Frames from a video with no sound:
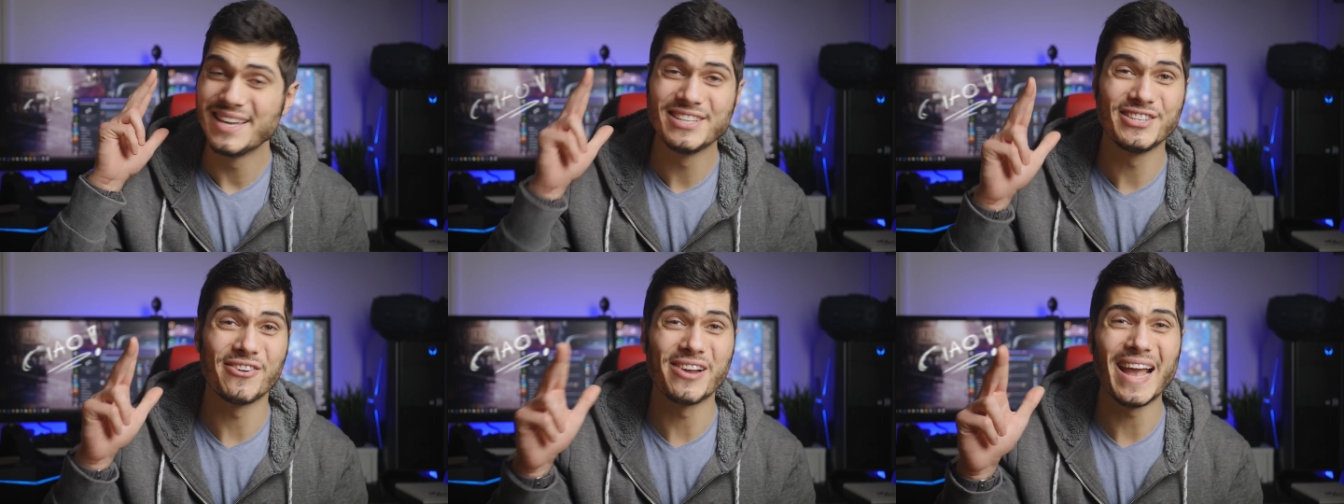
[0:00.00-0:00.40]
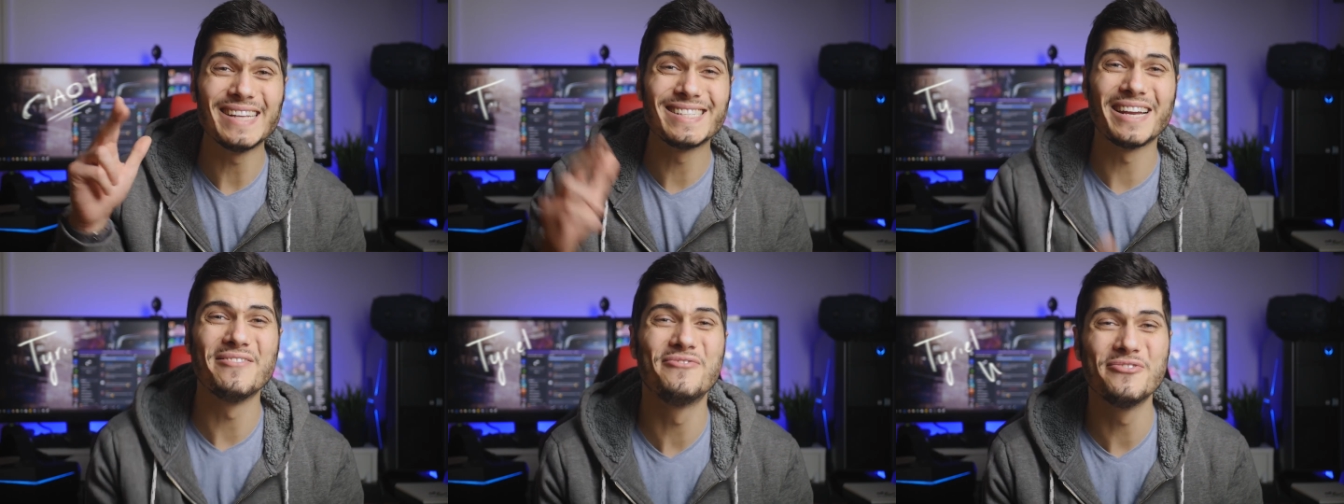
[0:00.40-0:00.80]
Ciao guys,
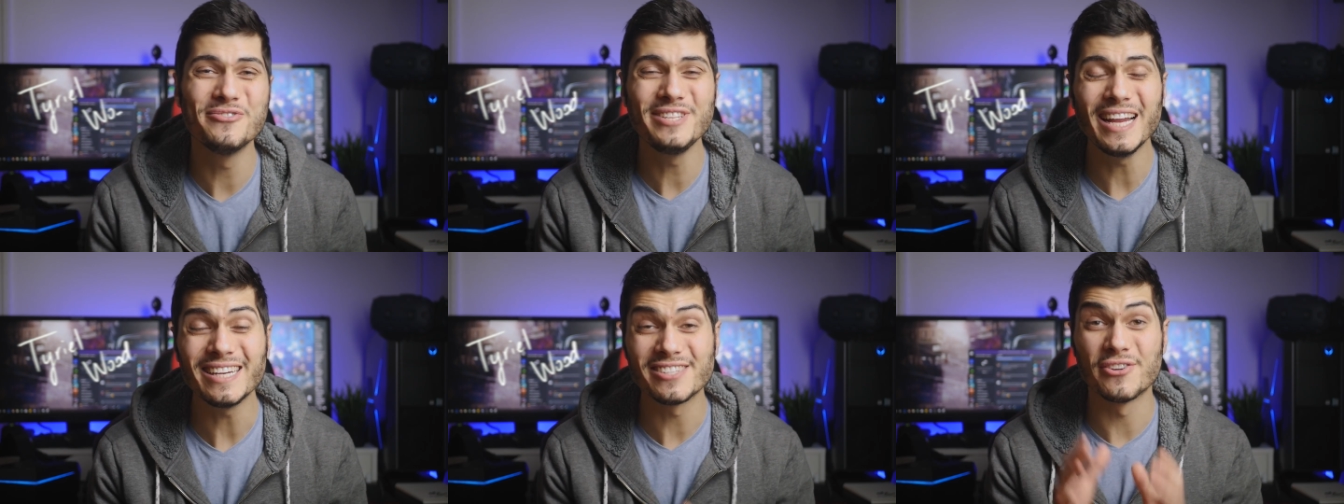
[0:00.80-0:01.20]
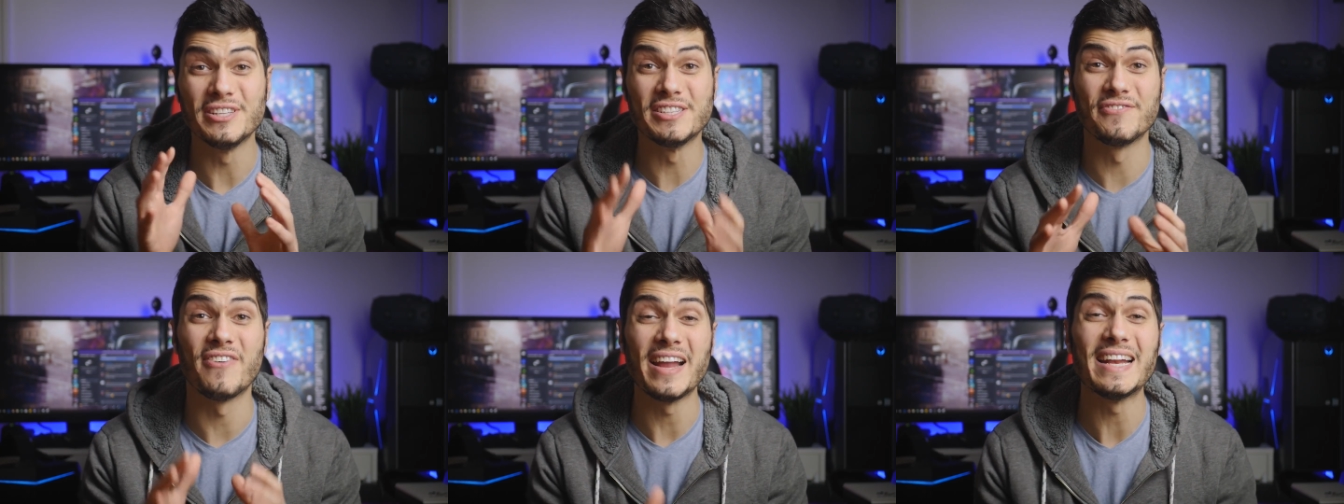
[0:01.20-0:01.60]
Trevudia here, so
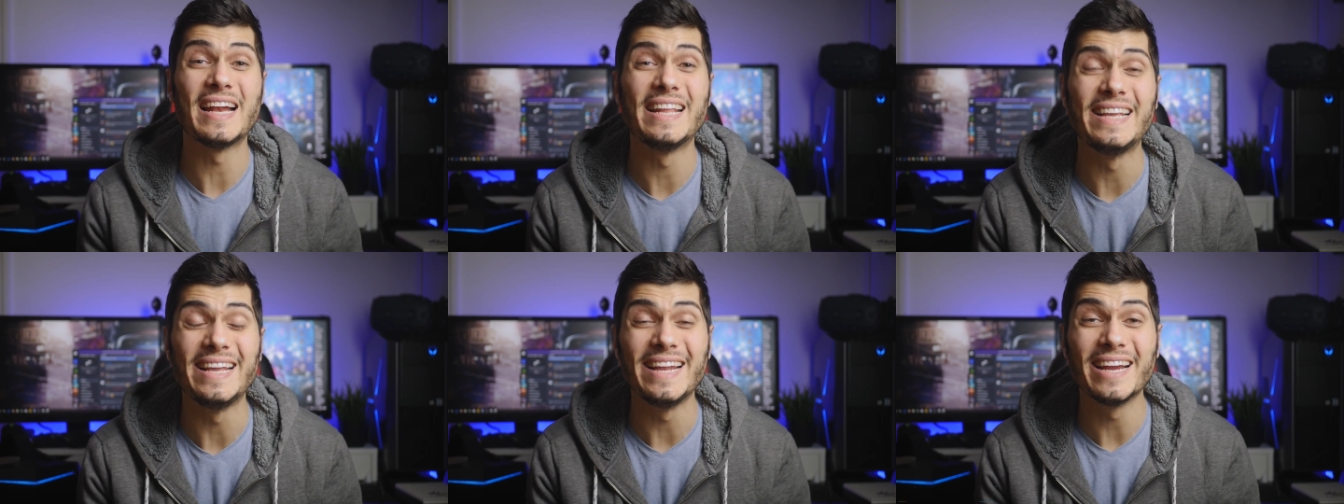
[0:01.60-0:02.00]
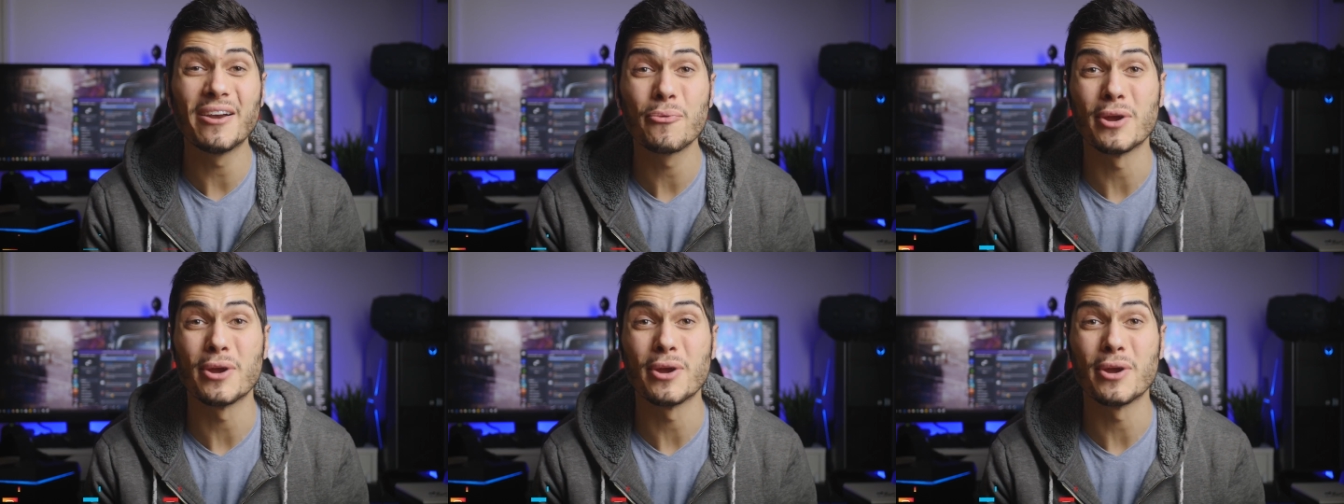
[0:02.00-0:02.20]
it's finally here.